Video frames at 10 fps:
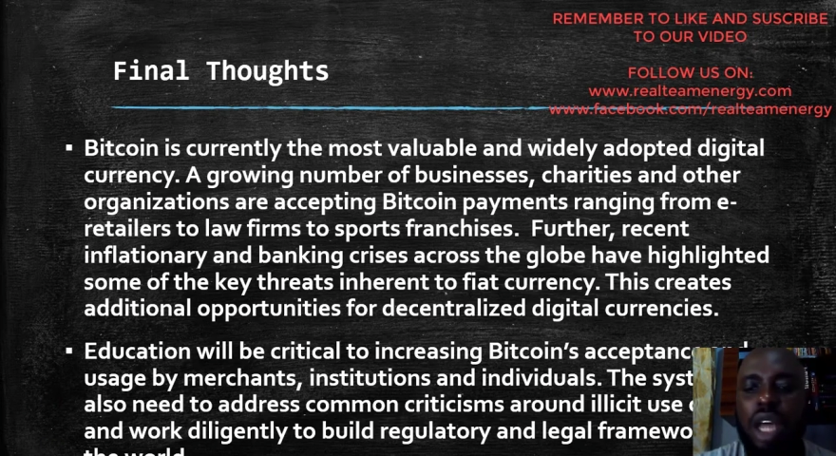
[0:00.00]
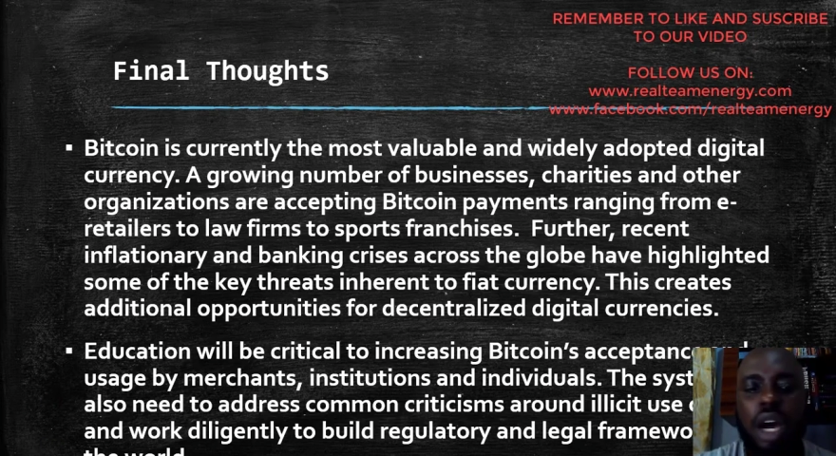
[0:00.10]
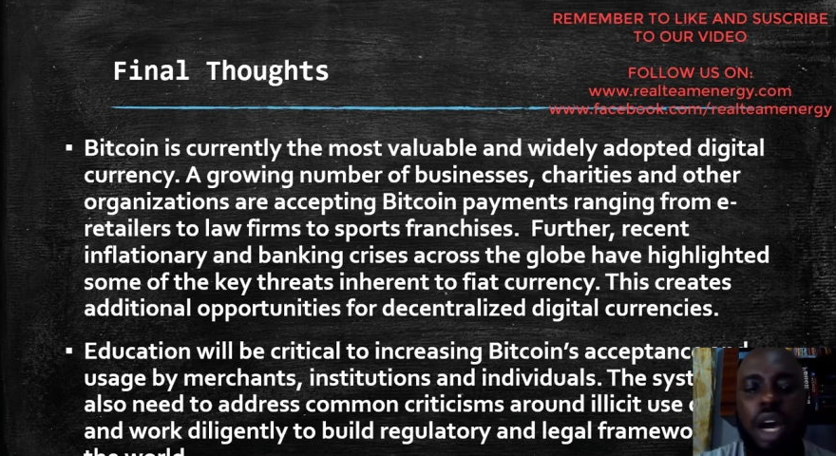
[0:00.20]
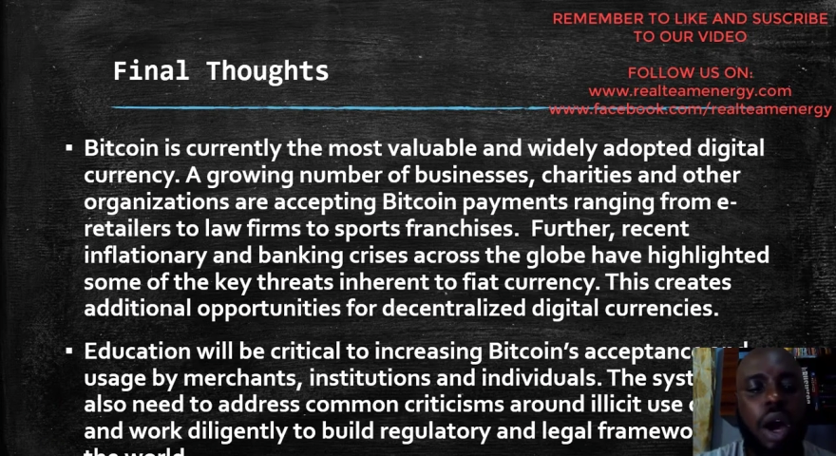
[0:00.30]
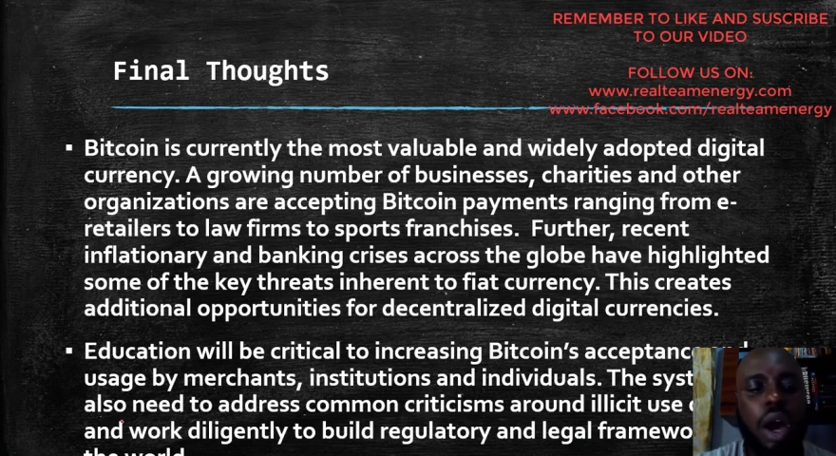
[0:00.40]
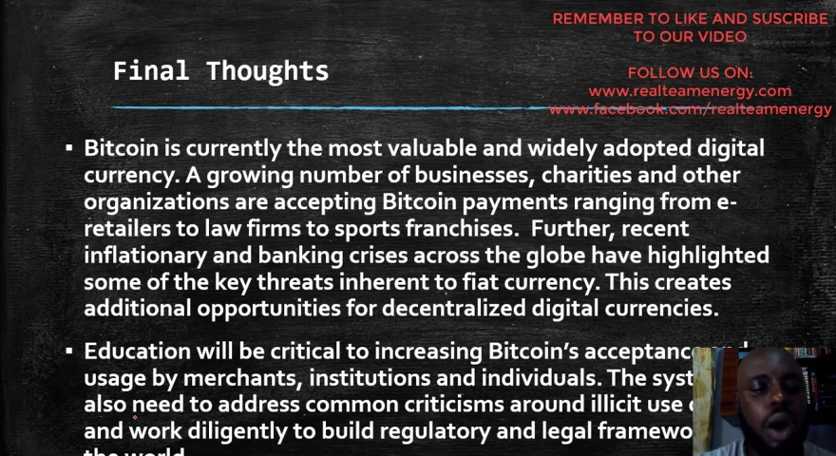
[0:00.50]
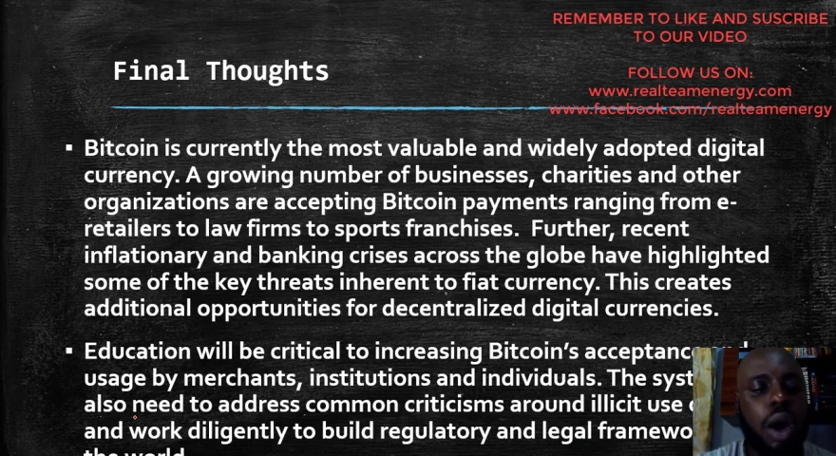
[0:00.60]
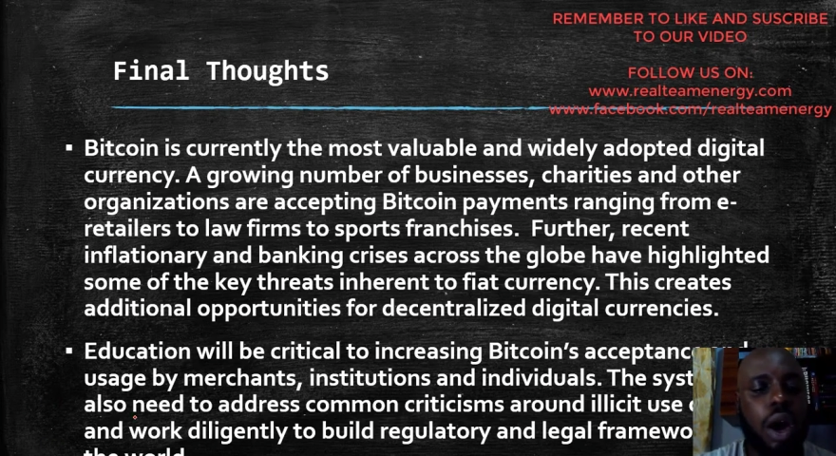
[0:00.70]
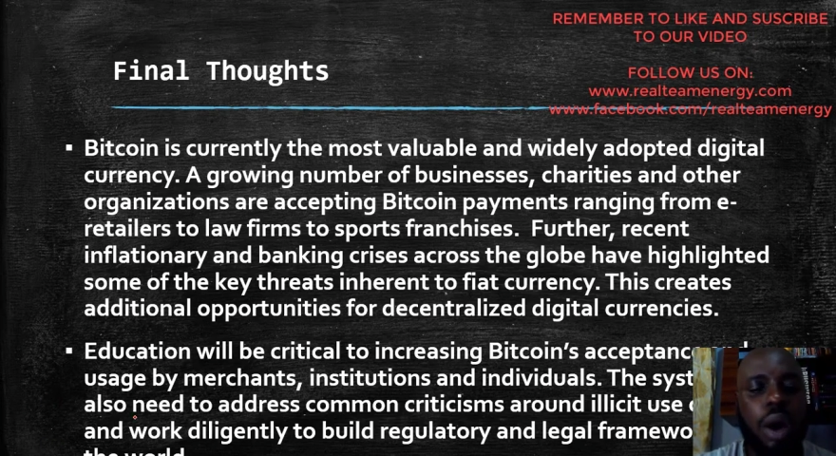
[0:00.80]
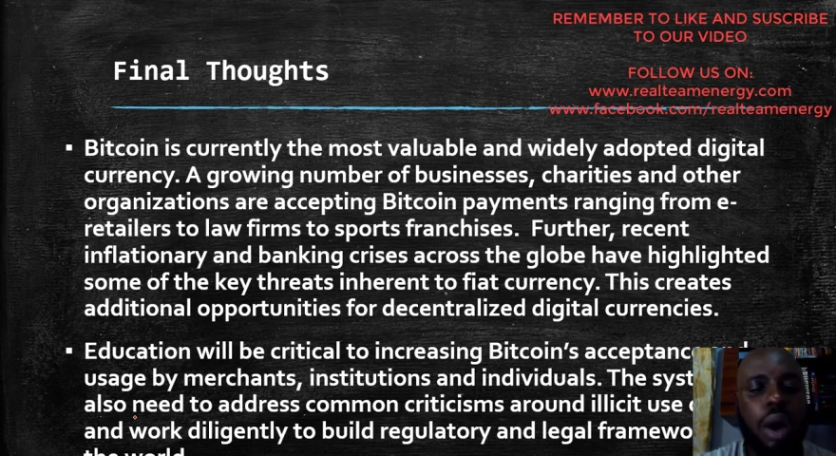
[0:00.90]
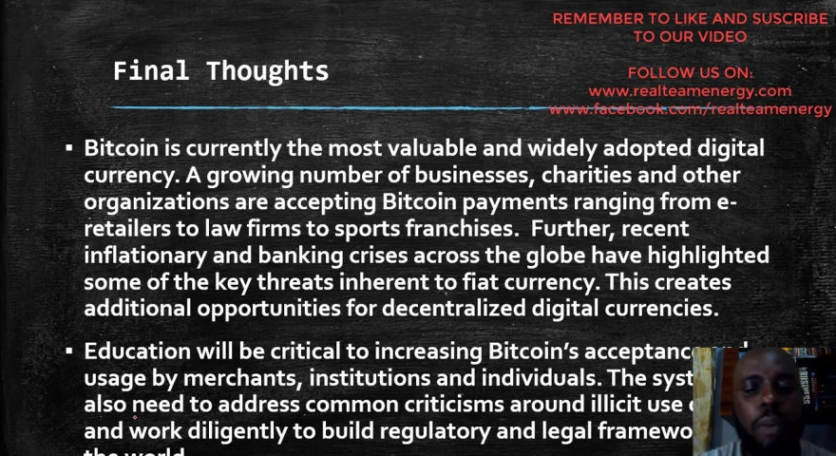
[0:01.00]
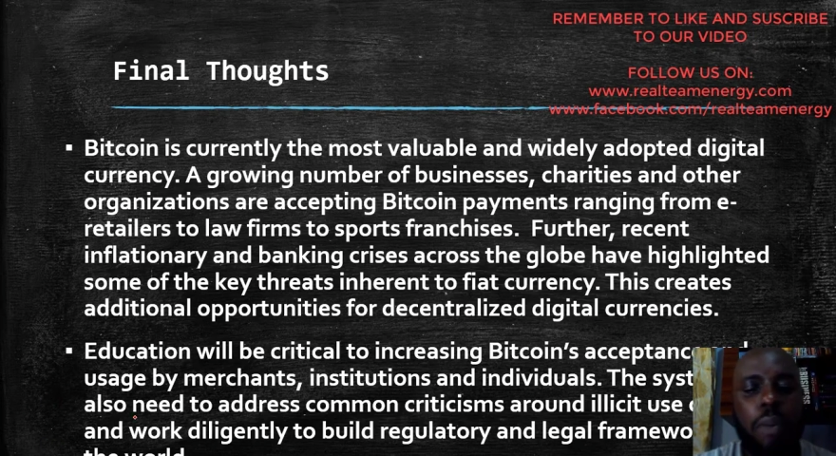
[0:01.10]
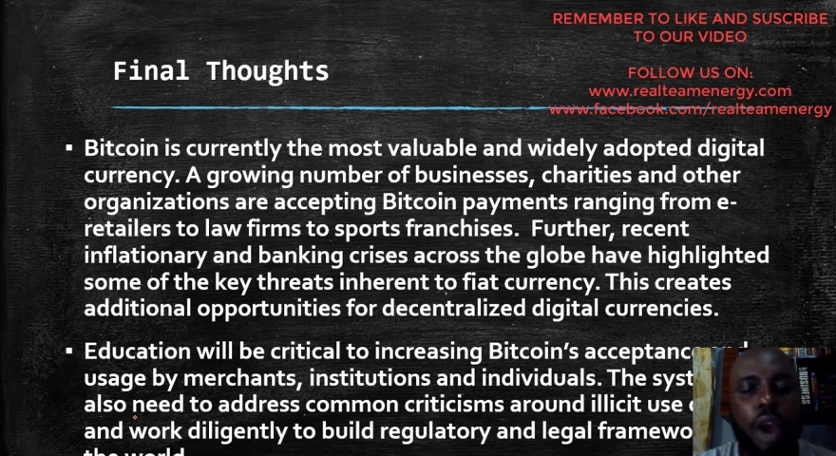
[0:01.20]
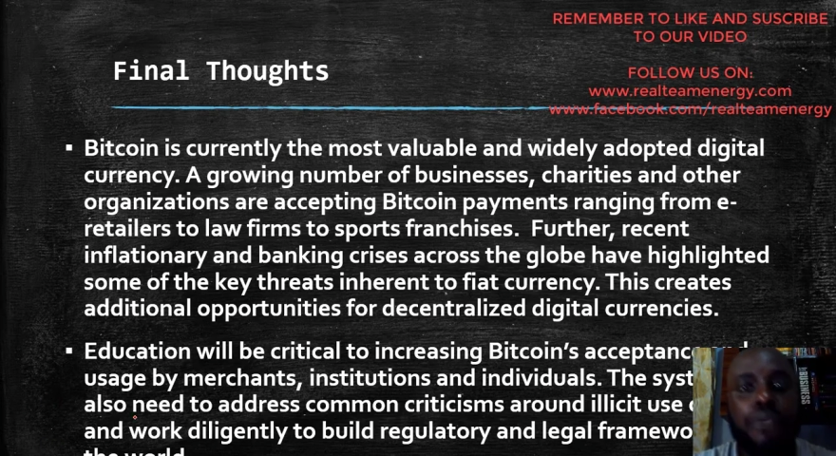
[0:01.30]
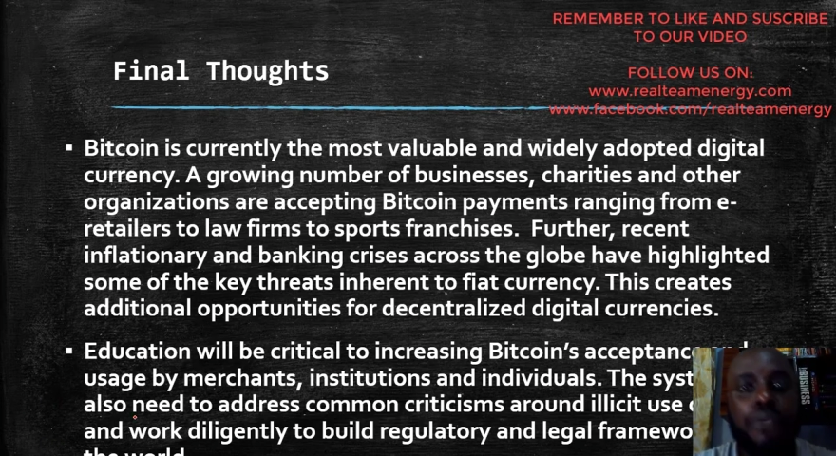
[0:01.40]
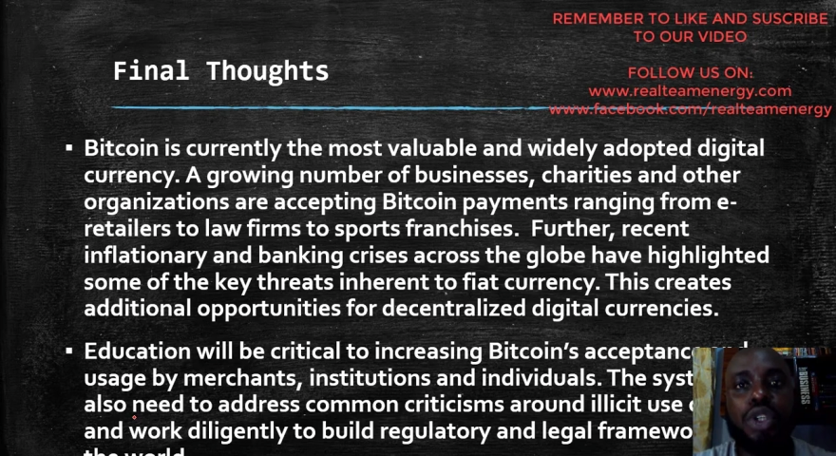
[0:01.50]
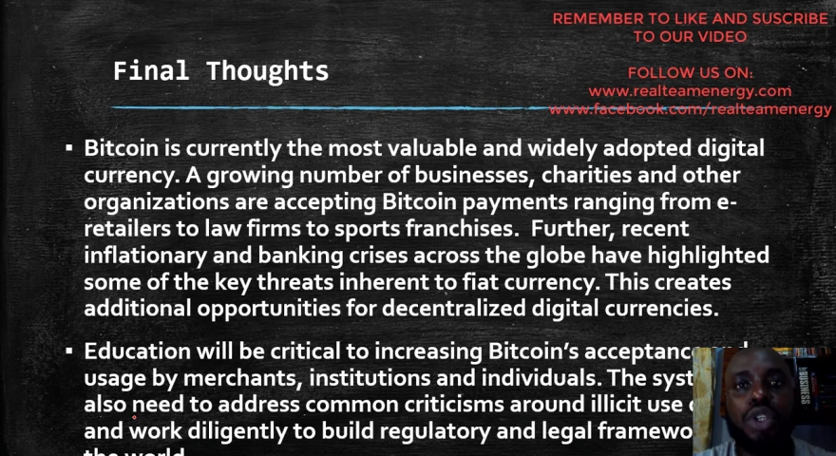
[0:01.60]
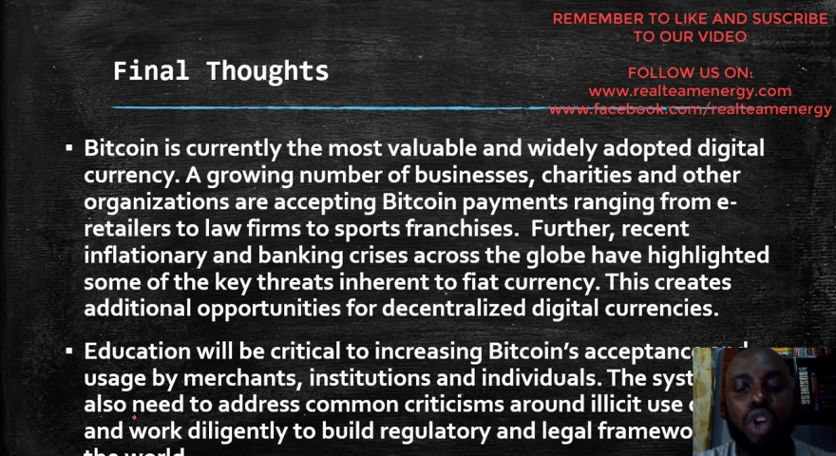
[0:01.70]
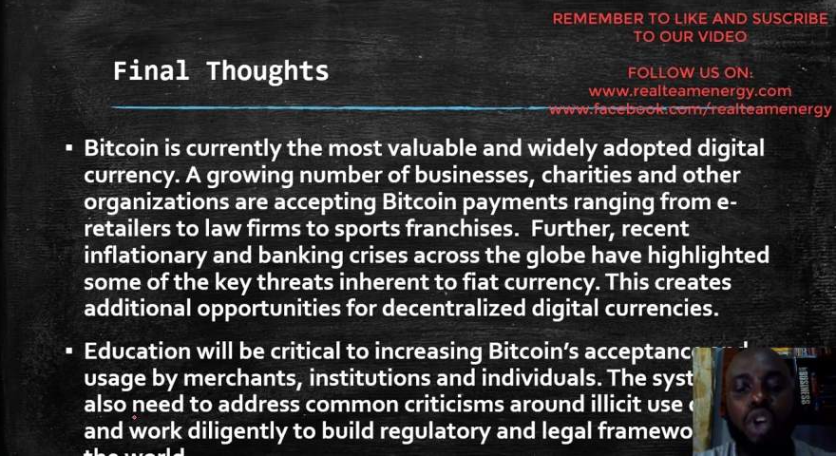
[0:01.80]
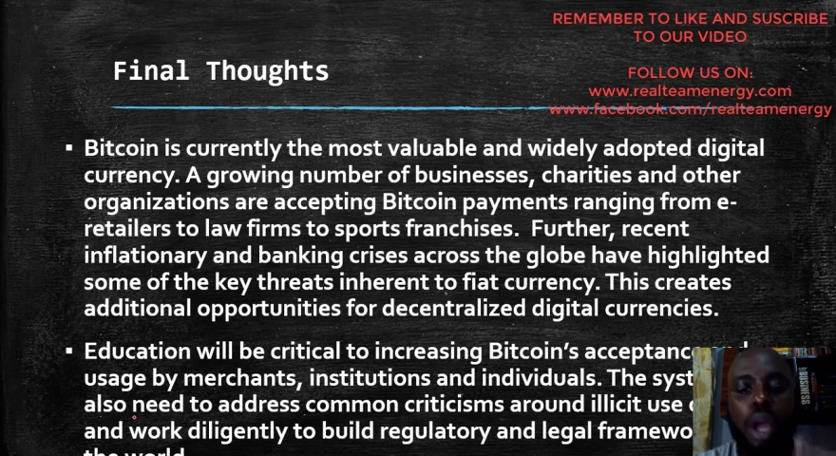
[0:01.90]
more
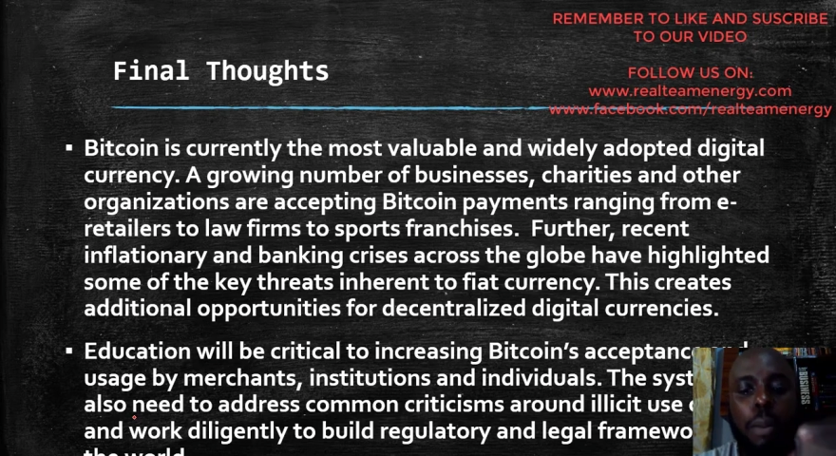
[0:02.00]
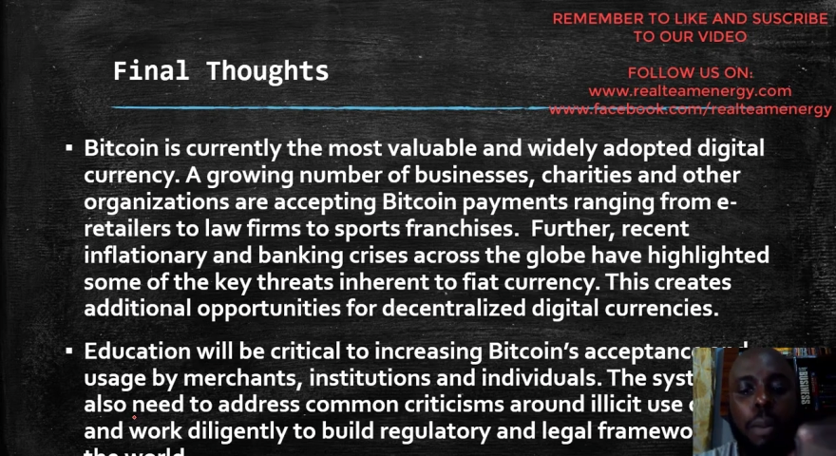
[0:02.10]
information,